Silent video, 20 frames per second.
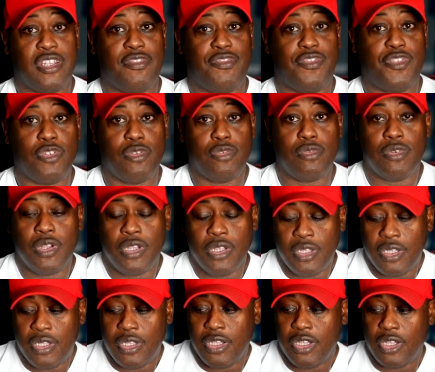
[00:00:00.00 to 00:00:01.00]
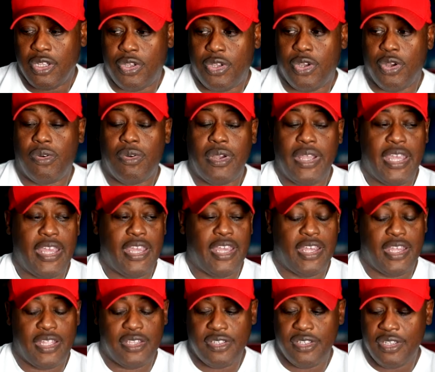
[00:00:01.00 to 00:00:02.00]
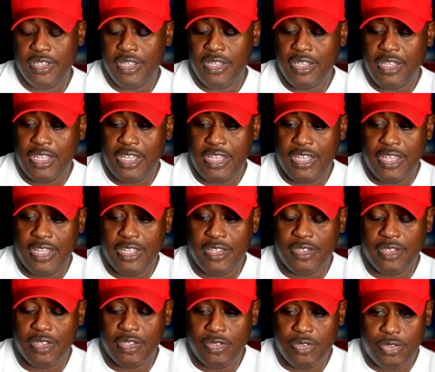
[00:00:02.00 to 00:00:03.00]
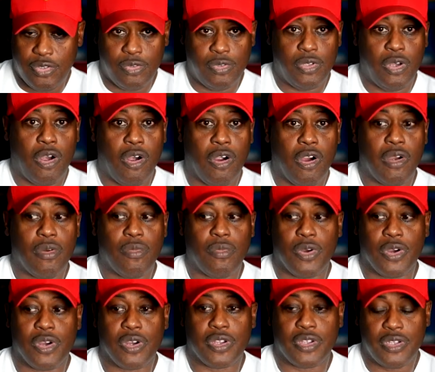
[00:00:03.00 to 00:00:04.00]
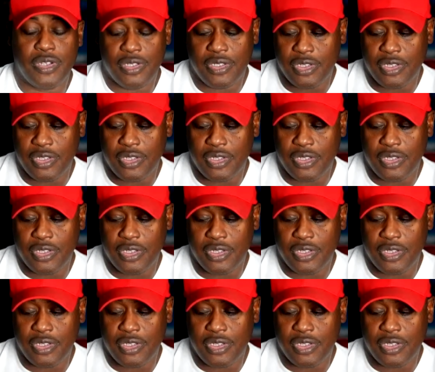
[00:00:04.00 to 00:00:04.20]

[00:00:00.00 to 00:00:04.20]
If you go ahead and do the hard work,